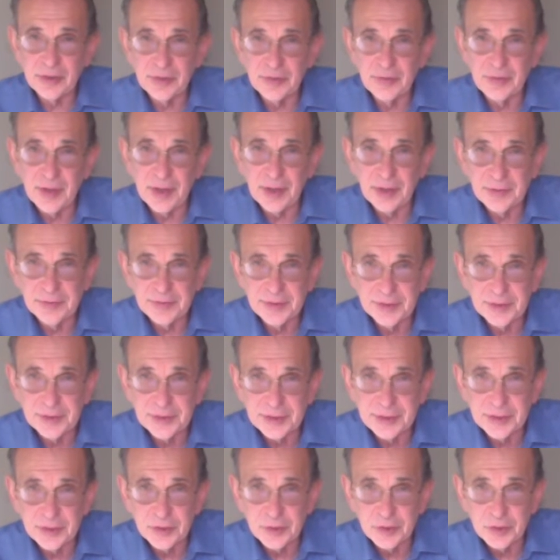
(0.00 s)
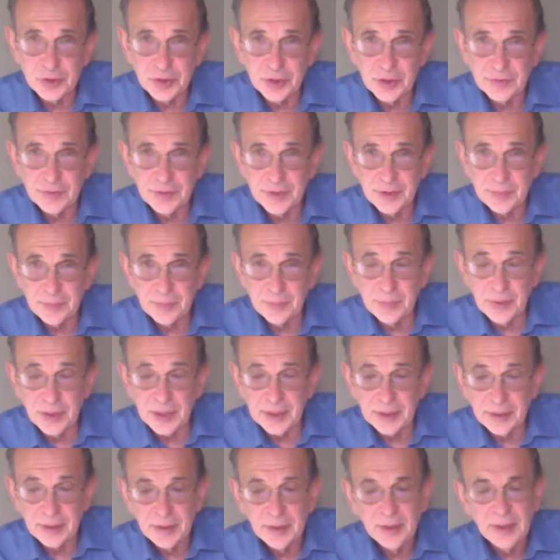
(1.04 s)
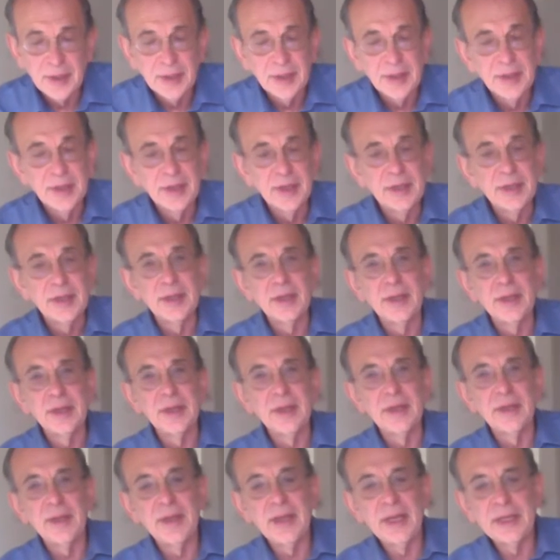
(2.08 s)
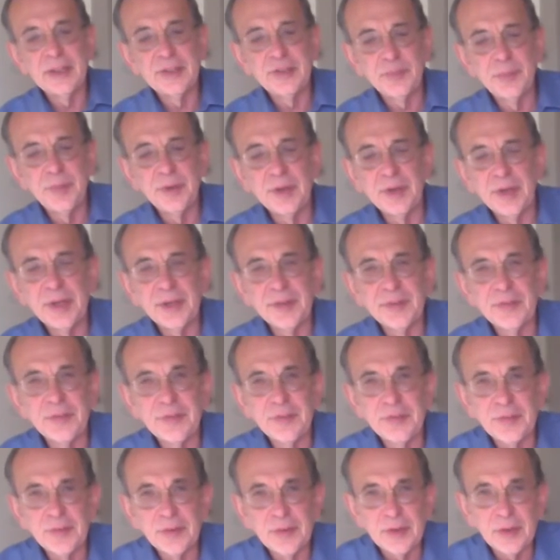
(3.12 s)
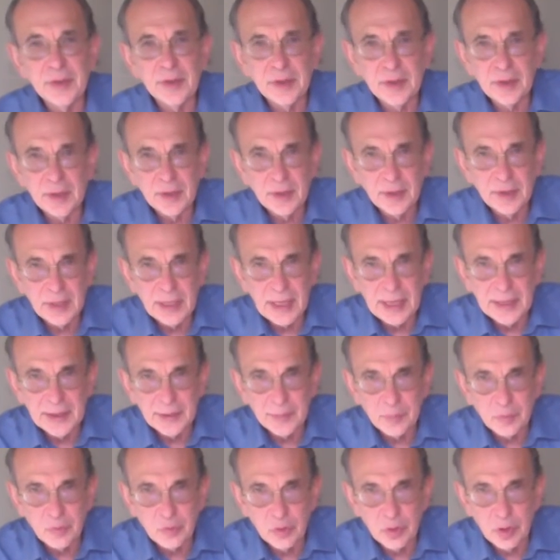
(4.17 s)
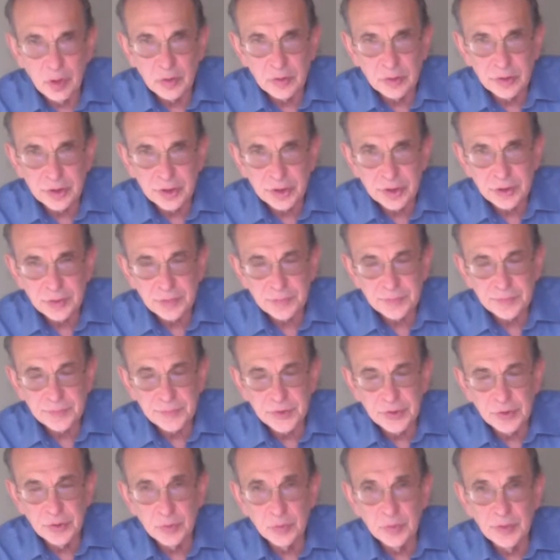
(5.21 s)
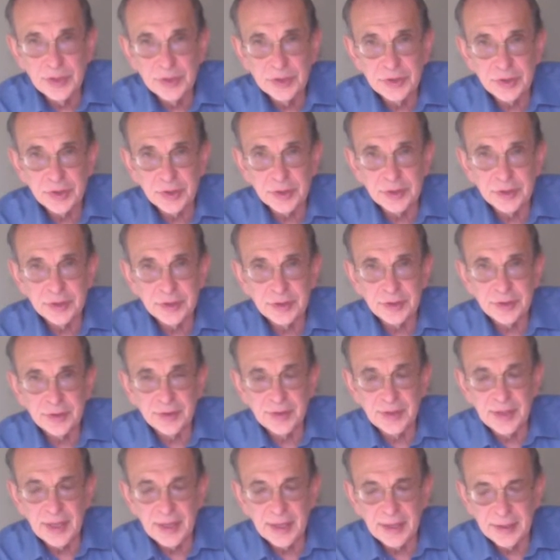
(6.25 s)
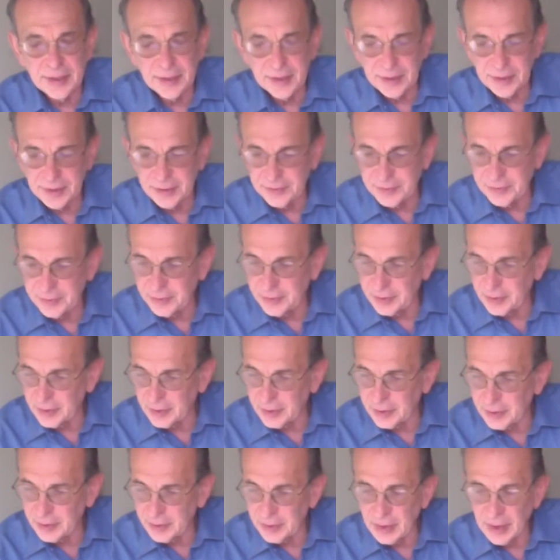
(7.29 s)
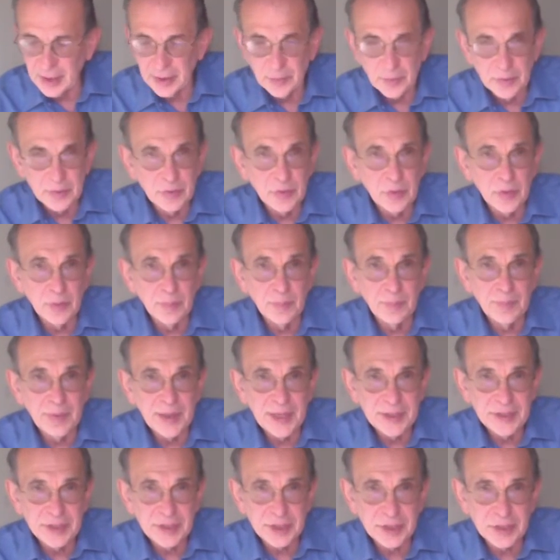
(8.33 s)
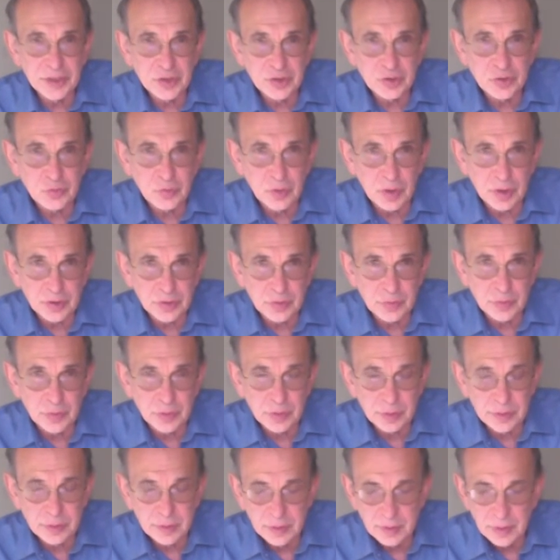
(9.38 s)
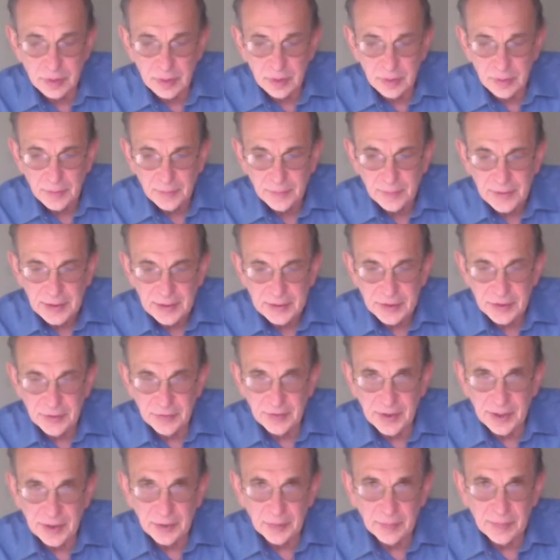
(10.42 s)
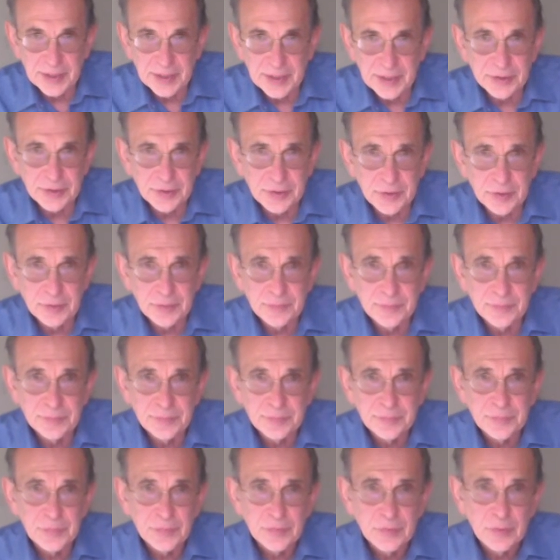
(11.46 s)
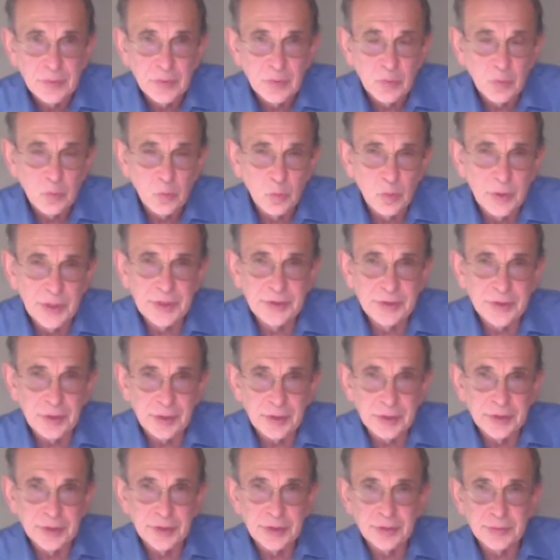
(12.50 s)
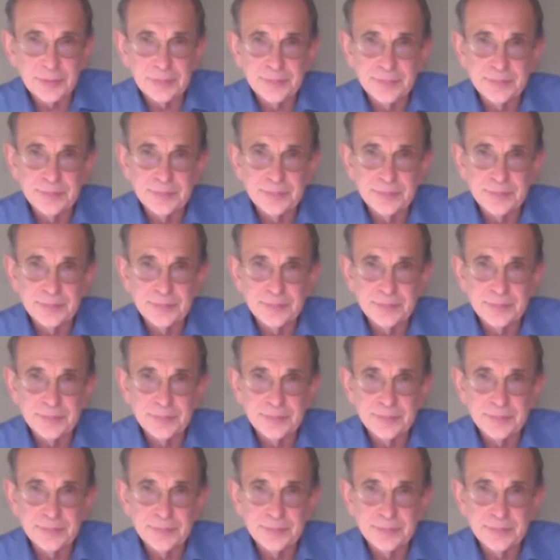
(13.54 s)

involved in the solution of it, but experience an approach to research that is, I will call, basic structural developmental research.